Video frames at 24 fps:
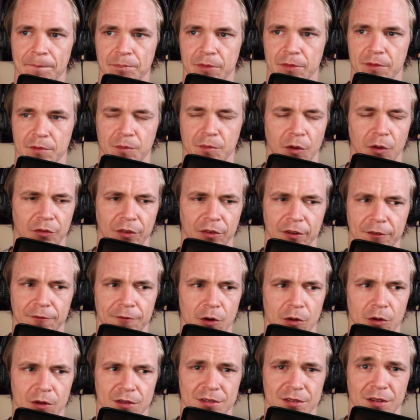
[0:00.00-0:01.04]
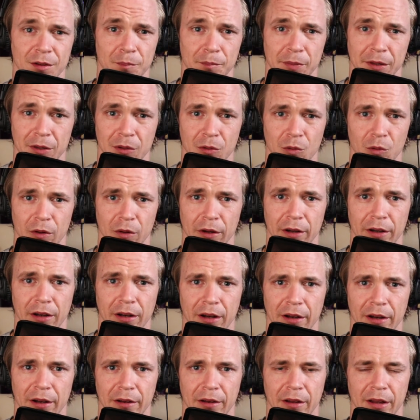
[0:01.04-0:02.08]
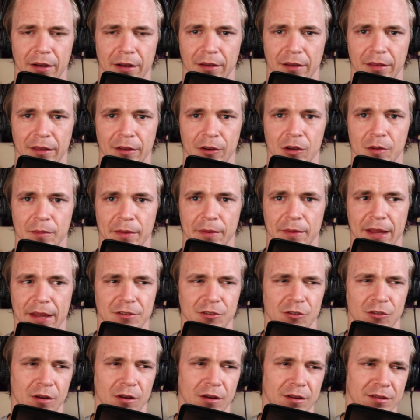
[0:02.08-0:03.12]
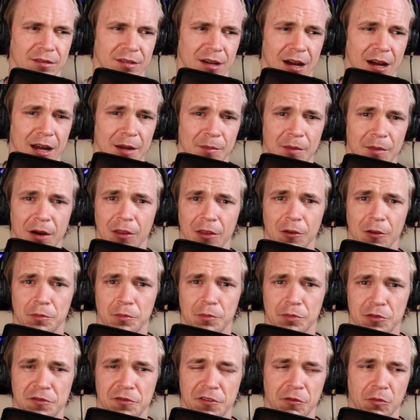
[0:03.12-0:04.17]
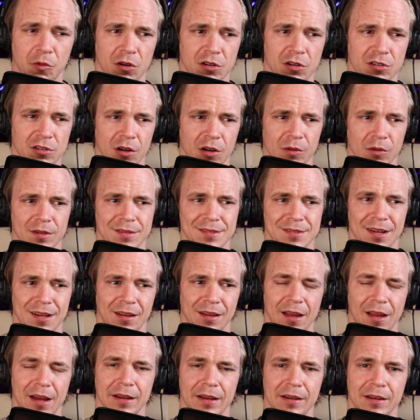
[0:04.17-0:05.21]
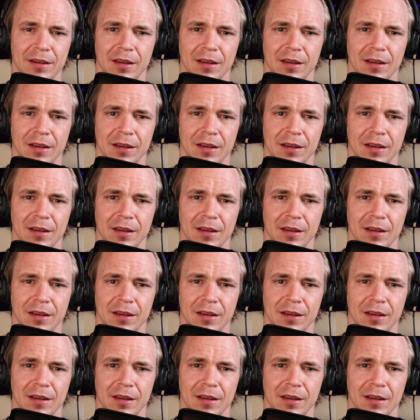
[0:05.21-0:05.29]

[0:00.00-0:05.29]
mostly focused on Bitcoin and Ethereum at that time, other proof of work tokens I like.